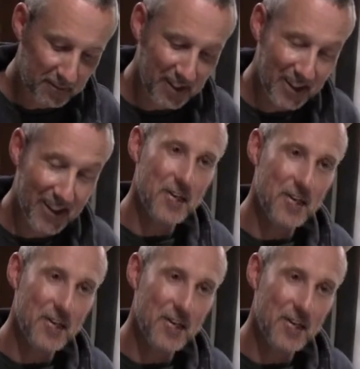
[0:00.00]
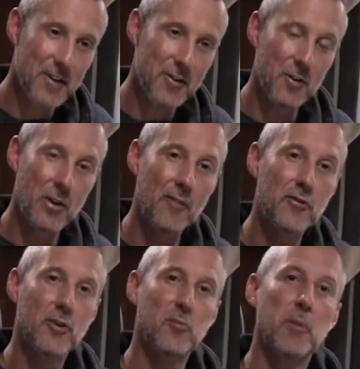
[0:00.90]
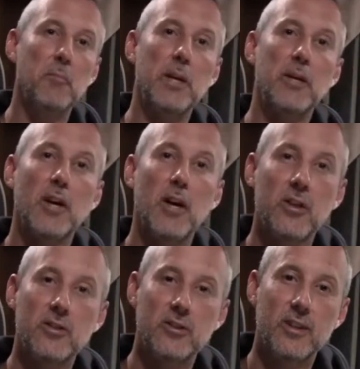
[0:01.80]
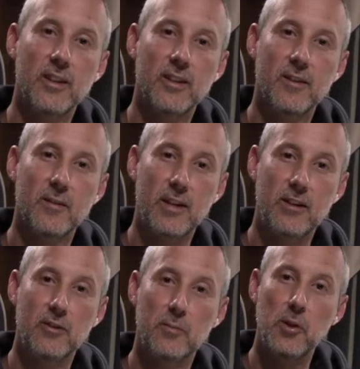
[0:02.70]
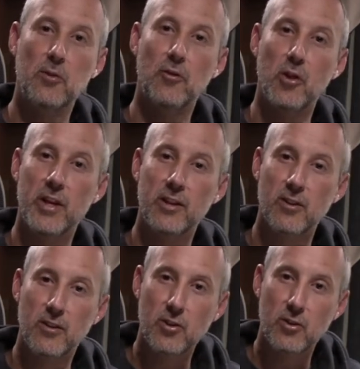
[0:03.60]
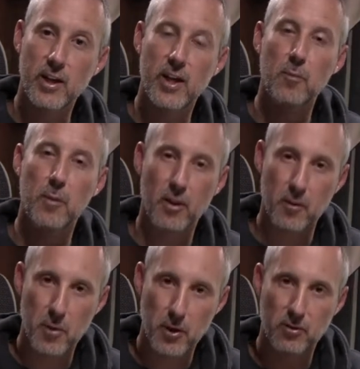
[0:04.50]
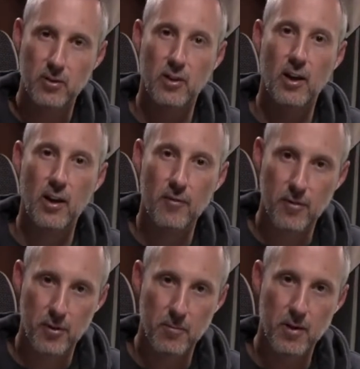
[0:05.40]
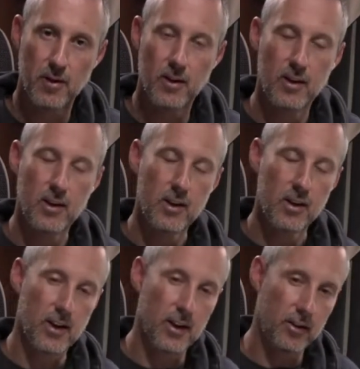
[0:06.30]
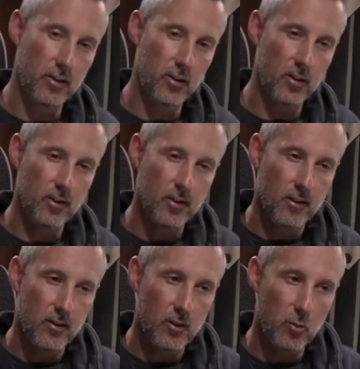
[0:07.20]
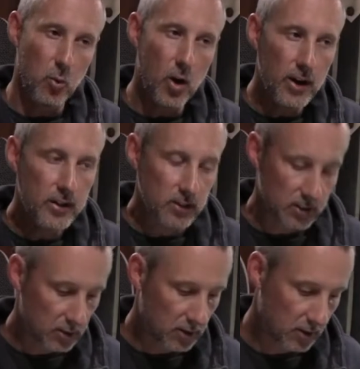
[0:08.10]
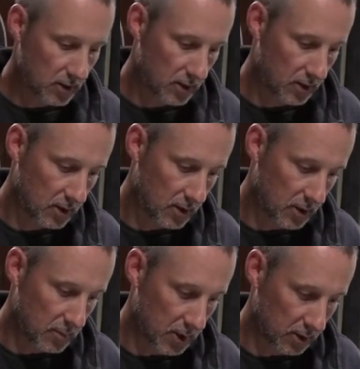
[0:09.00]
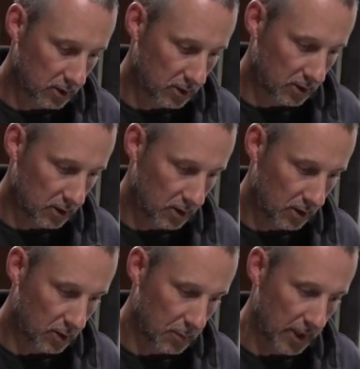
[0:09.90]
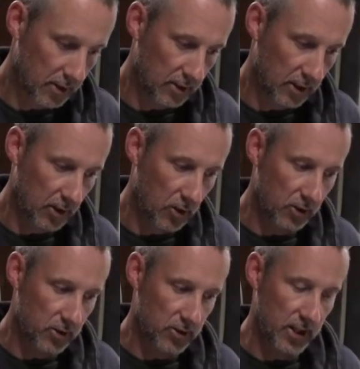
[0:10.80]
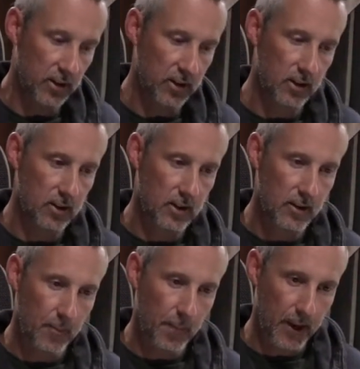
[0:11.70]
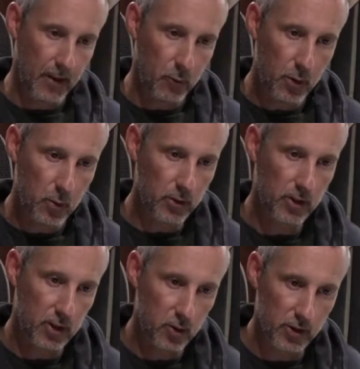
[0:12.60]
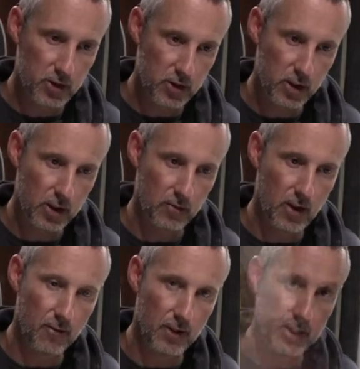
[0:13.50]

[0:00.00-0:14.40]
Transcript: Okay? You love someone because it is a beautiful thing to do, to help another person, to love them. And the wisest amongst humanity understand that if we want to go on this journey of love, it